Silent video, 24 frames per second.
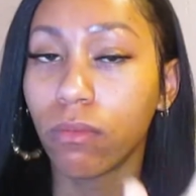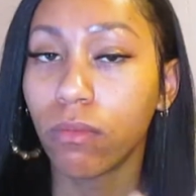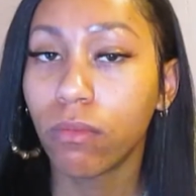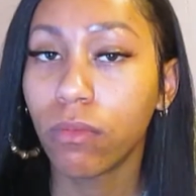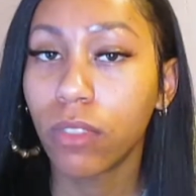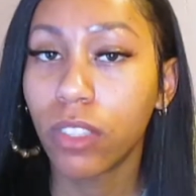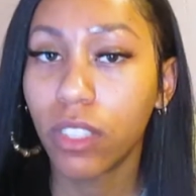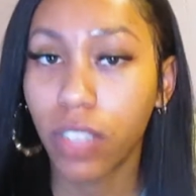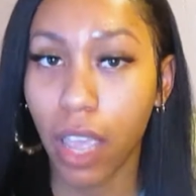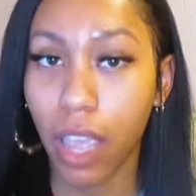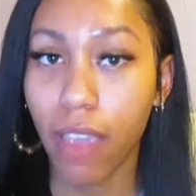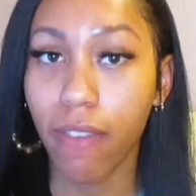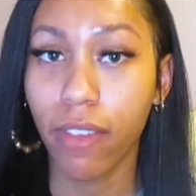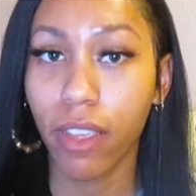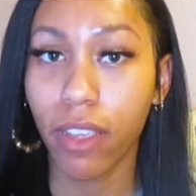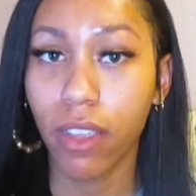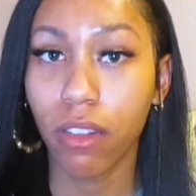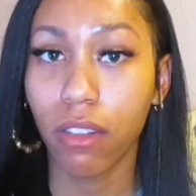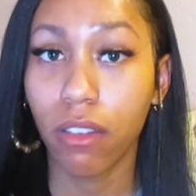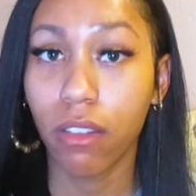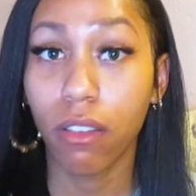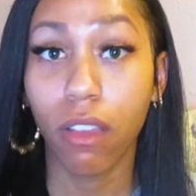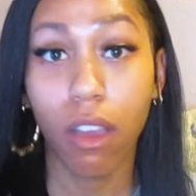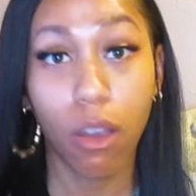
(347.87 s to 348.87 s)
Save it,
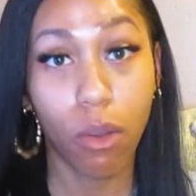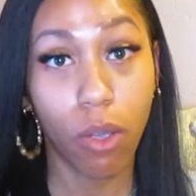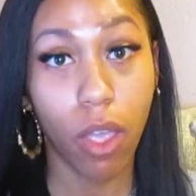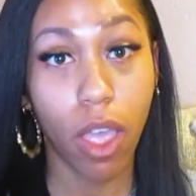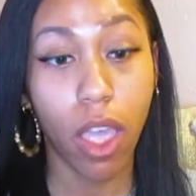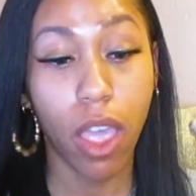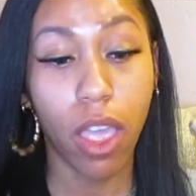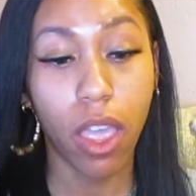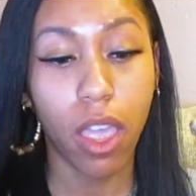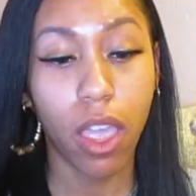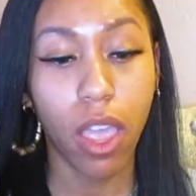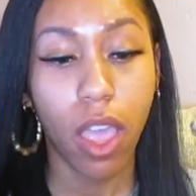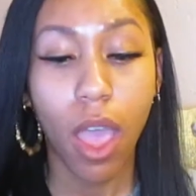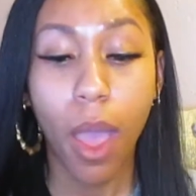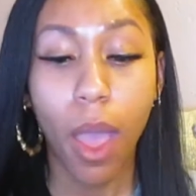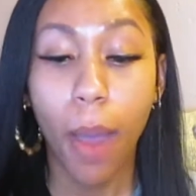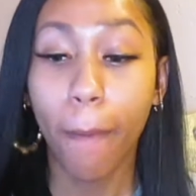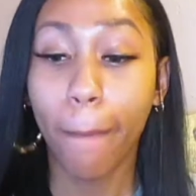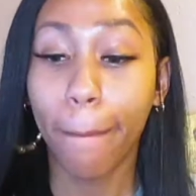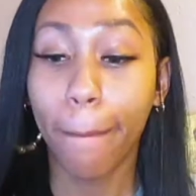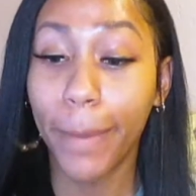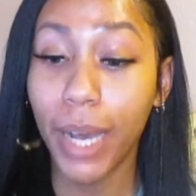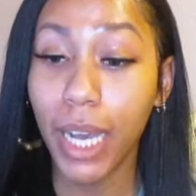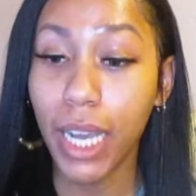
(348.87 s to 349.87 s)
okay?
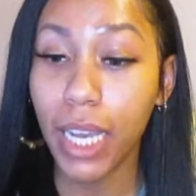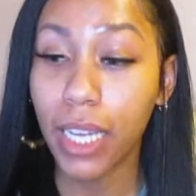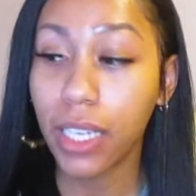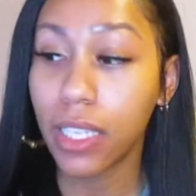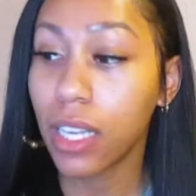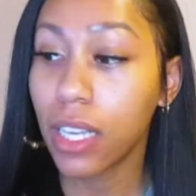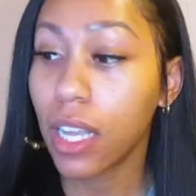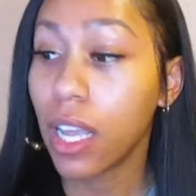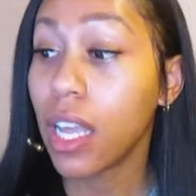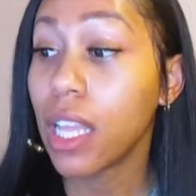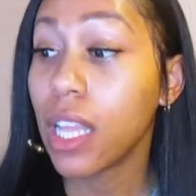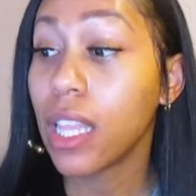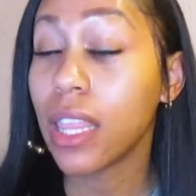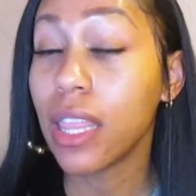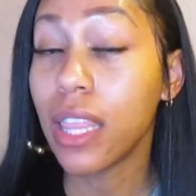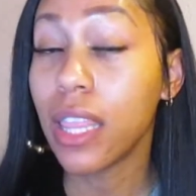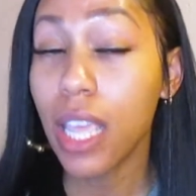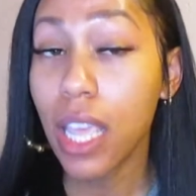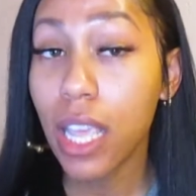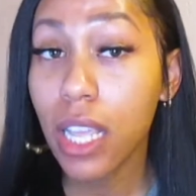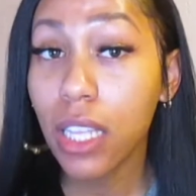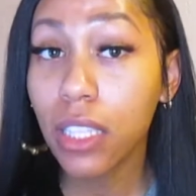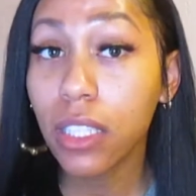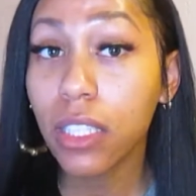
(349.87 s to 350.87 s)
But
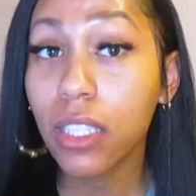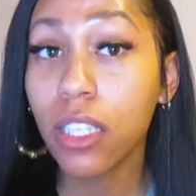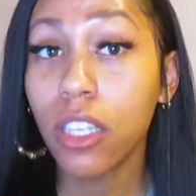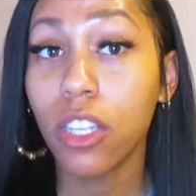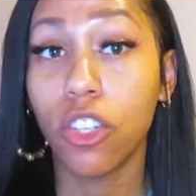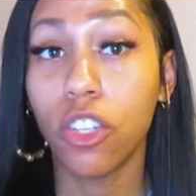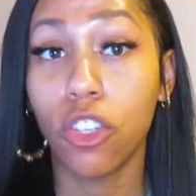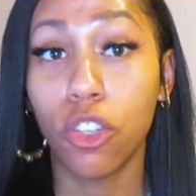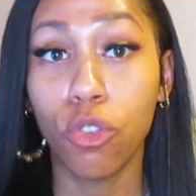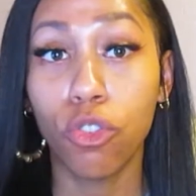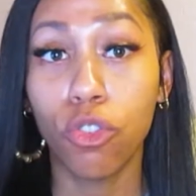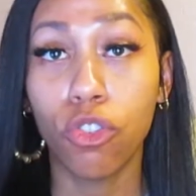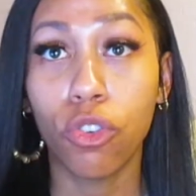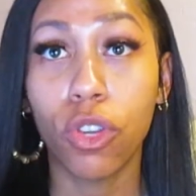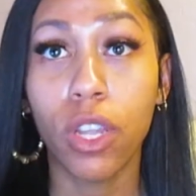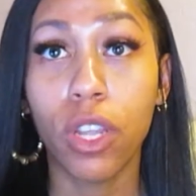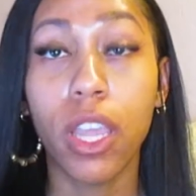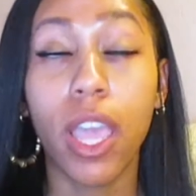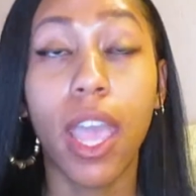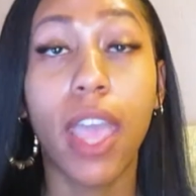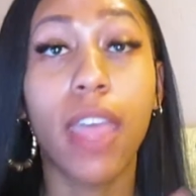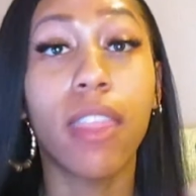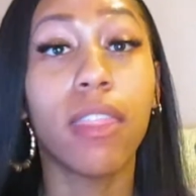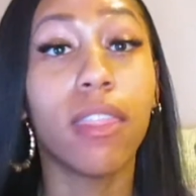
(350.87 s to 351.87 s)
this new drink,
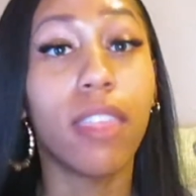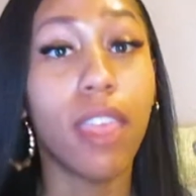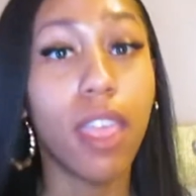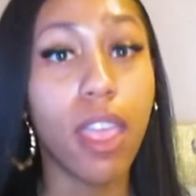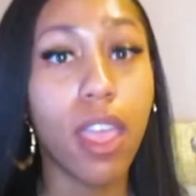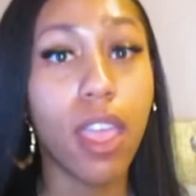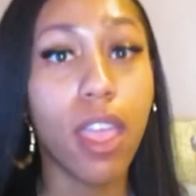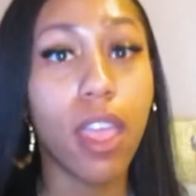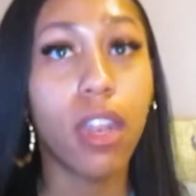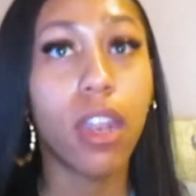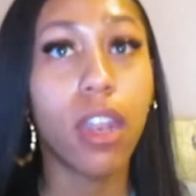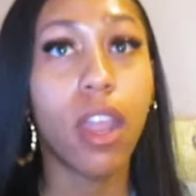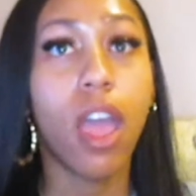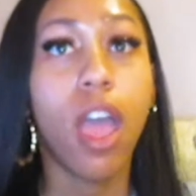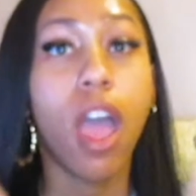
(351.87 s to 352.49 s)
and then